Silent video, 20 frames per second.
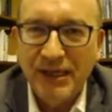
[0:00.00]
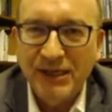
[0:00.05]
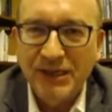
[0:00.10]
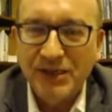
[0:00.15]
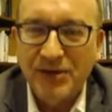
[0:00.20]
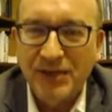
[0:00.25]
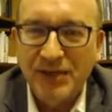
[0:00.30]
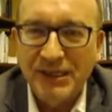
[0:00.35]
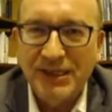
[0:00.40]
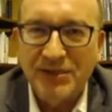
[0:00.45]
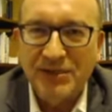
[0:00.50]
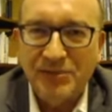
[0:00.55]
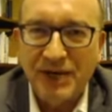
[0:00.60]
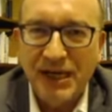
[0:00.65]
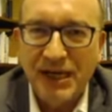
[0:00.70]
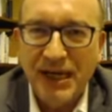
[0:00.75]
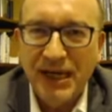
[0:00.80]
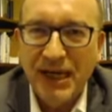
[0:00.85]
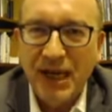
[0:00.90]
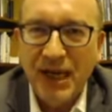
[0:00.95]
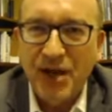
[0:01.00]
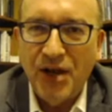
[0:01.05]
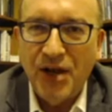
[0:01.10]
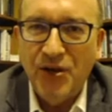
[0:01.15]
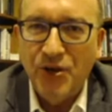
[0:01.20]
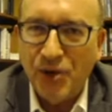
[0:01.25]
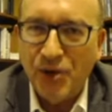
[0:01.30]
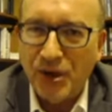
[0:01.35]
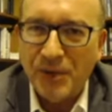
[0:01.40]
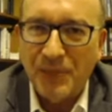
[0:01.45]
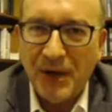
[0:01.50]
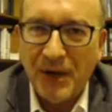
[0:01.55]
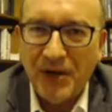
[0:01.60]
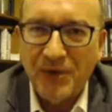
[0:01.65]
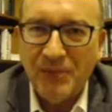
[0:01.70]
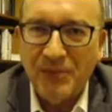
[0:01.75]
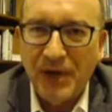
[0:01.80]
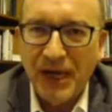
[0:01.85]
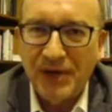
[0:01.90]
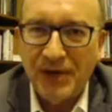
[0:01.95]
So this is really not
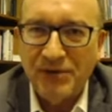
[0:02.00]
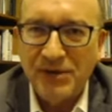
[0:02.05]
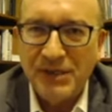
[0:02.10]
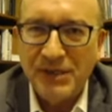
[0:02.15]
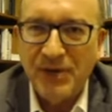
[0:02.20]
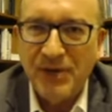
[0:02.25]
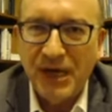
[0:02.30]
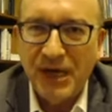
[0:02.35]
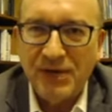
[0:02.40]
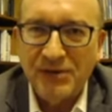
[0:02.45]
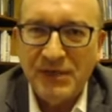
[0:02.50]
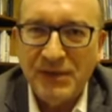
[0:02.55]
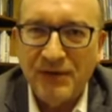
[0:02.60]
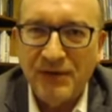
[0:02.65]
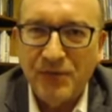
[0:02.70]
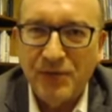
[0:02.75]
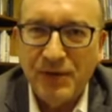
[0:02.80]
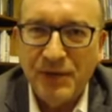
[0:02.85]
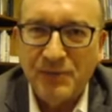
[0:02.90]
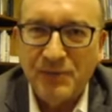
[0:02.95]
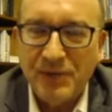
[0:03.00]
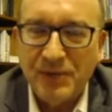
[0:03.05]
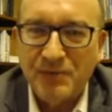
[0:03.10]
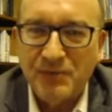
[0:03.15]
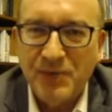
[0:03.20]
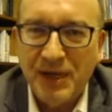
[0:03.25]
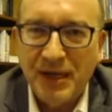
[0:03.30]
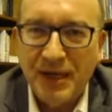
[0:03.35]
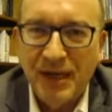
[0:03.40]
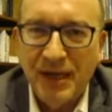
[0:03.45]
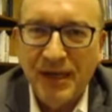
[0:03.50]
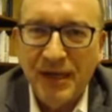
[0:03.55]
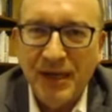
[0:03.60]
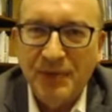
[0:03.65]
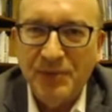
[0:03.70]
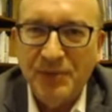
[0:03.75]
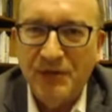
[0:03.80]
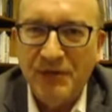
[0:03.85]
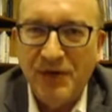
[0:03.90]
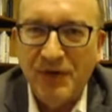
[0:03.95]
about the migrants. The migrants have always perhaps been a
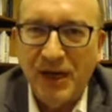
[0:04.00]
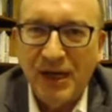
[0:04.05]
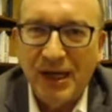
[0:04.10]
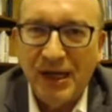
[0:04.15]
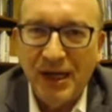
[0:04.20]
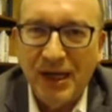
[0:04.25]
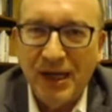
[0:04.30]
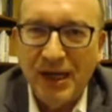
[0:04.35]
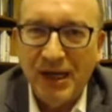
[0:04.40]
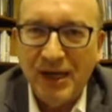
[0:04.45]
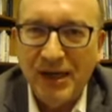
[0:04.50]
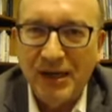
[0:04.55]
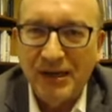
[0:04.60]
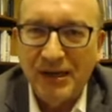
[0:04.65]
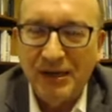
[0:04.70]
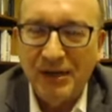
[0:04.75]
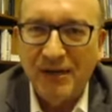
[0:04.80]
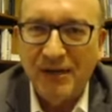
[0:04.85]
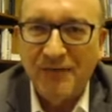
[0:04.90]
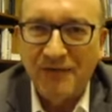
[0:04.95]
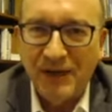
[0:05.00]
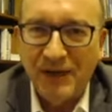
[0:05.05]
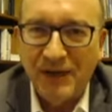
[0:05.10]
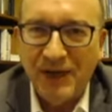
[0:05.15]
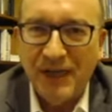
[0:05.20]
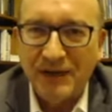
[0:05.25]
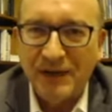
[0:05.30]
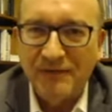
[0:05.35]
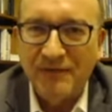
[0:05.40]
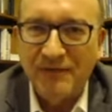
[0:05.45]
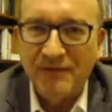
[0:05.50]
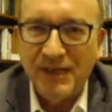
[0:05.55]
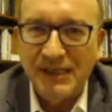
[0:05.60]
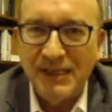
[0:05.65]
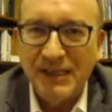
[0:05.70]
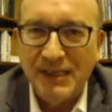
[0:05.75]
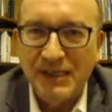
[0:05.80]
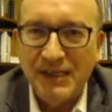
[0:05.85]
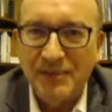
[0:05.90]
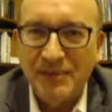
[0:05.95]
bit of a fig leaf.
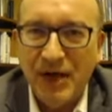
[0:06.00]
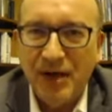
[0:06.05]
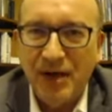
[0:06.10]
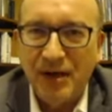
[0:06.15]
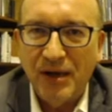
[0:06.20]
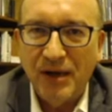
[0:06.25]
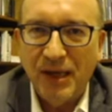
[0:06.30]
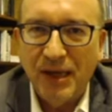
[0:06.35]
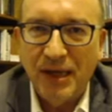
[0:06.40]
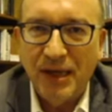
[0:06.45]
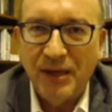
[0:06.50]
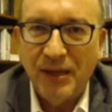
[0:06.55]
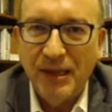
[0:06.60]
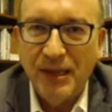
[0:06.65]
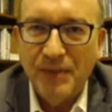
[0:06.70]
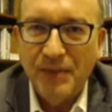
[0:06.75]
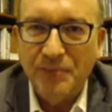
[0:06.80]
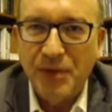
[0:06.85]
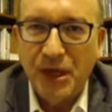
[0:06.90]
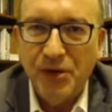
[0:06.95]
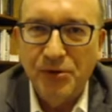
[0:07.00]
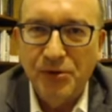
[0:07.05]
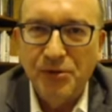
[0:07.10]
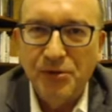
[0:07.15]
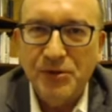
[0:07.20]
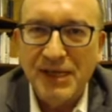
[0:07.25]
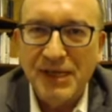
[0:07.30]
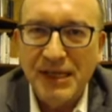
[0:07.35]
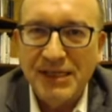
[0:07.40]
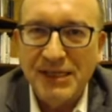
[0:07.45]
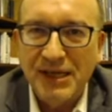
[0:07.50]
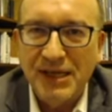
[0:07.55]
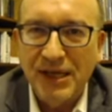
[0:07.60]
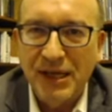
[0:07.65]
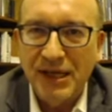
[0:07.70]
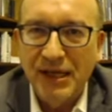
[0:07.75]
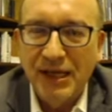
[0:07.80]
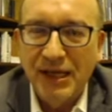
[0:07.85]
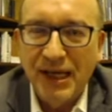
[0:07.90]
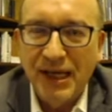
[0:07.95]
This is about Belarus
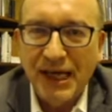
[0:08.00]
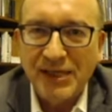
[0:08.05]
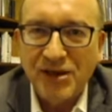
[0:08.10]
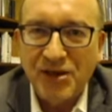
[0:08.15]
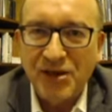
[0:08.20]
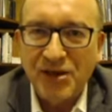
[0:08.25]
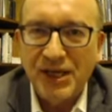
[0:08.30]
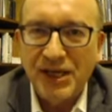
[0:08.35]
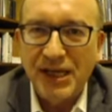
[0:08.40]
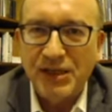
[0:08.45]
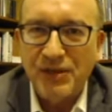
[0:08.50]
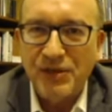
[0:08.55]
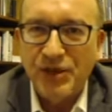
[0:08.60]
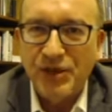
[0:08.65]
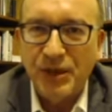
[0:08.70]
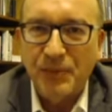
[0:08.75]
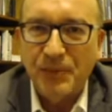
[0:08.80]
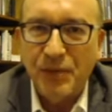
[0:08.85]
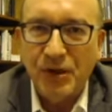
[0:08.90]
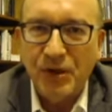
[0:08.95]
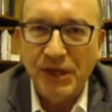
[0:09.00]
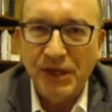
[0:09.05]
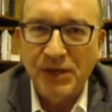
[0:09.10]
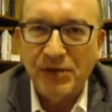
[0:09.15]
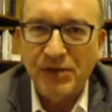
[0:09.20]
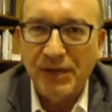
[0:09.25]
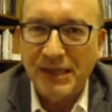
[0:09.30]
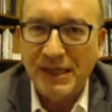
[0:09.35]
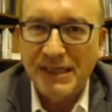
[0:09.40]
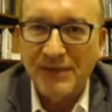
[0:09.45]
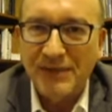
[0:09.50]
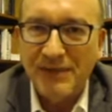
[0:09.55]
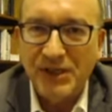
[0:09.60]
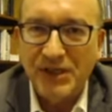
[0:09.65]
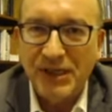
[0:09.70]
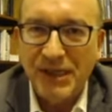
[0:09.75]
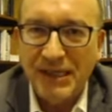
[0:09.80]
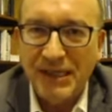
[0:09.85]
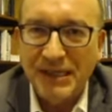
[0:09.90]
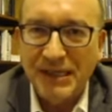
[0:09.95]
as a theatre of geopolitical
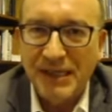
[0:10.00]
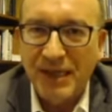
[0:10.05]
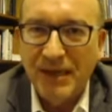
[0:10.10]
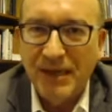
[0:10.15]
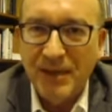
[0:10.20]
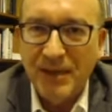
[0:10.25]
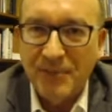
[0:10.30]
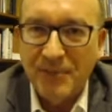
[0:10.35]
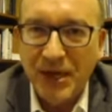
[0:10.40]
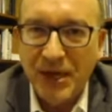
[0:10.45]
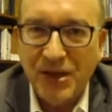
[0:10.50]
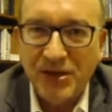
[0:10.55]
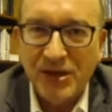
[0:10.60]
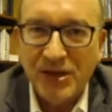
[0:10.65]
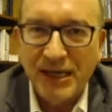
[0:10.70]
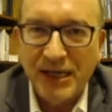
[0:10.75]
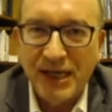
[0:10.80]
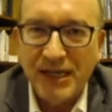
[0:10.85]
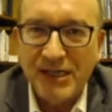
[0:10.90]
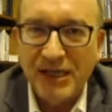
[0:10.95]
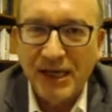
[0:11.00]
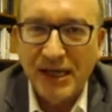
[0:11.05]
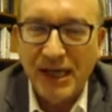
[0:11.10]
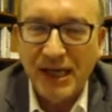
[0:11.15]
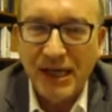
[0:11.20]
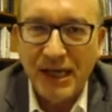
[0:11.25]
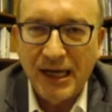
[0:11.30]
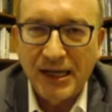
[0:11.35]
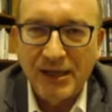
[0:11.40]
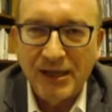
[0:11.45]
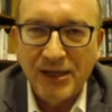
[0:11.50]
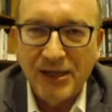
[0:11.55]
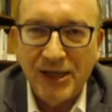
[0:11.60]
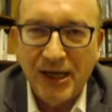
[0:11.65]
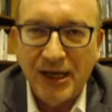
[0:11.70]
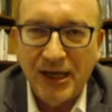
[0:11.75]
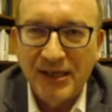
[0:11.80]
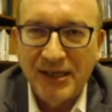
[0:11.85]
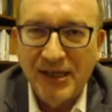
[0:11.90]
activity. It's a big theatre, and